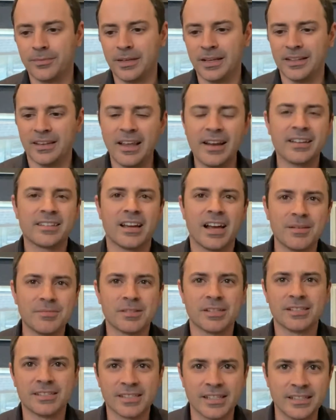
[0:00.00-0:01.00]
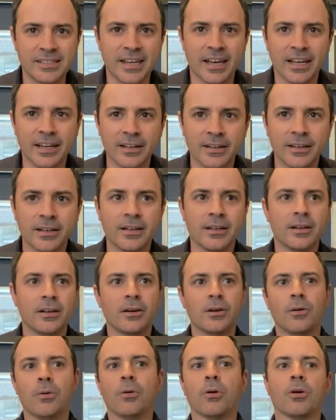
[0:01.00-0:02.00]
And a lot of times it's the den,
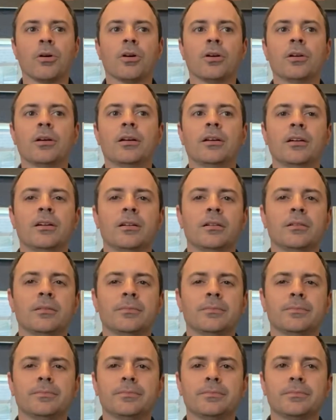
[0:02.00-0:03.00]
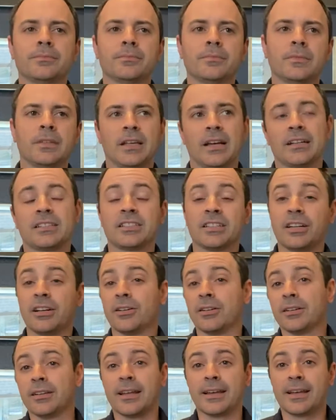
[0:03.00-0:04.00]
or actually
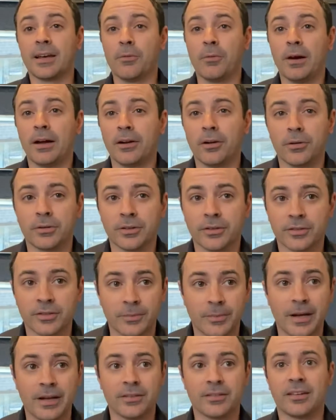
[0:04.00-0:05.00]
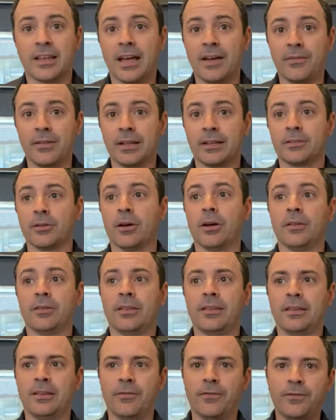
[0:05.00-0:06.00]
here in Lake at White Oak, there's some houses that have like
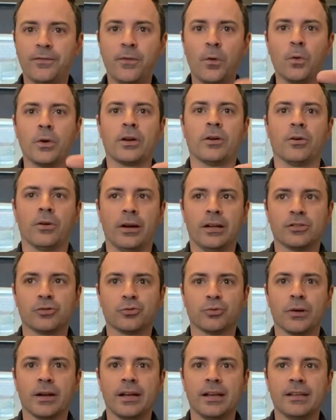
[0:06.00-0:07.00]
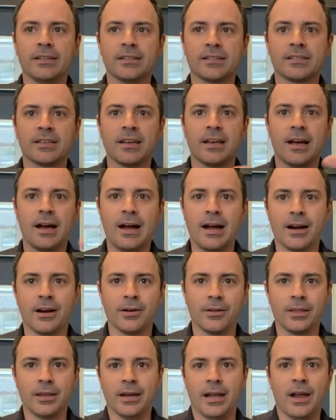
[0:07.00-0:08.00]
the foyer is raised
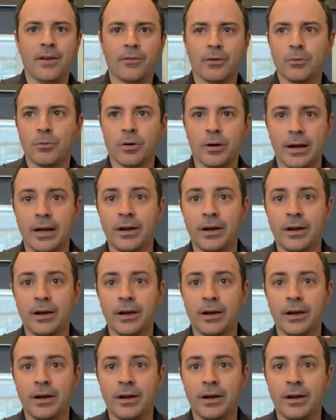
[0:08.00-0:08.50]
higher than everywhere